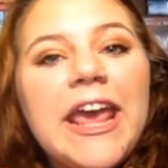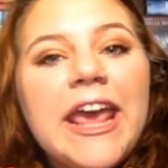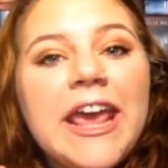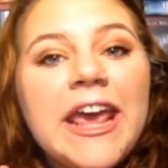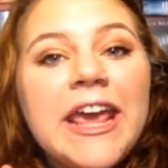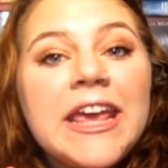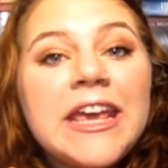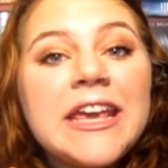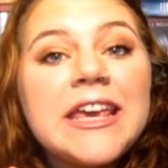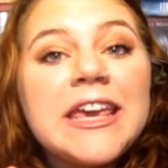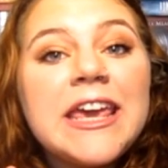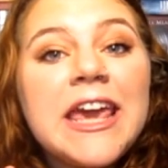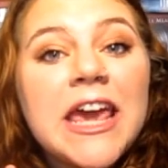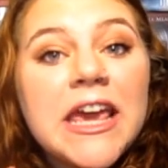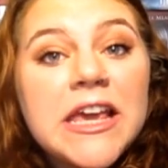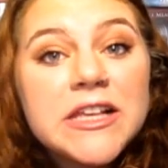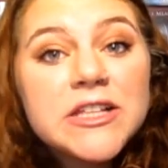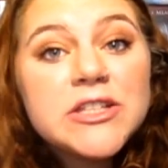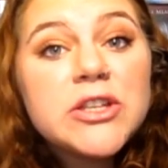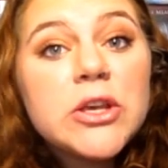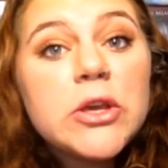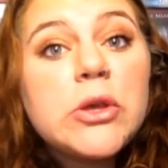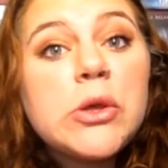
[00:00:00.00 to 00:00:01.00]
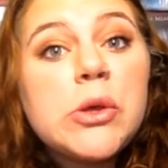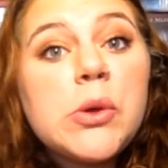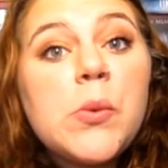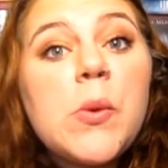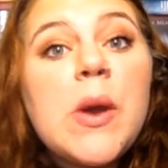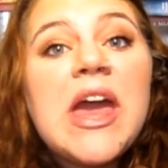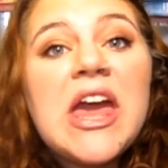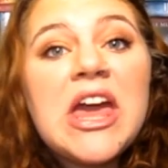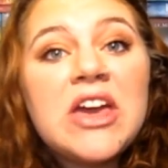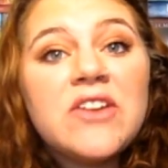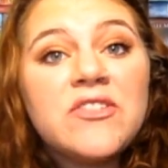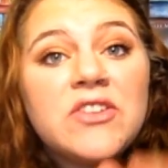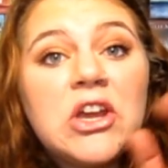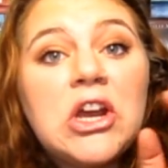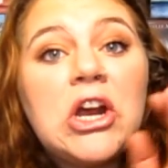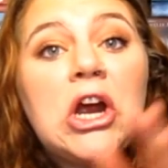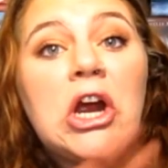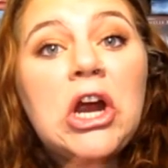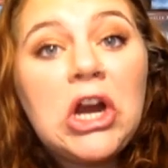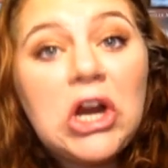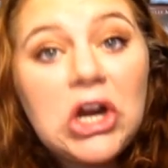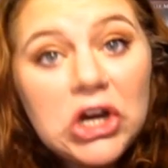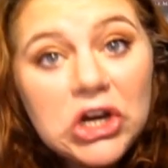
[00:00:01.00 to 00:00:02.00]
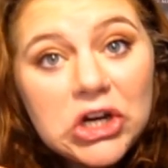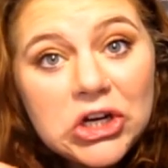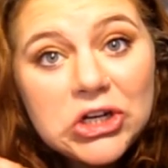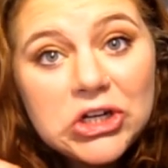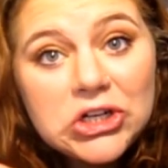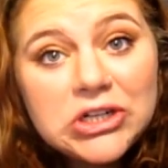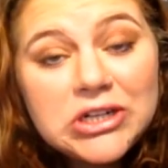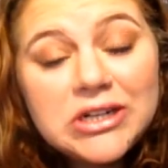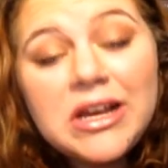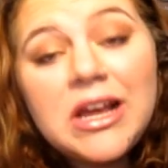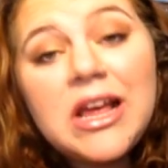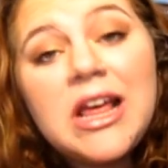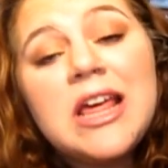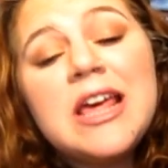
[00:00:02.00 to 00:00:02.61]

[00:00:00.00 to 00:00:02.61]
In case you haven't heard,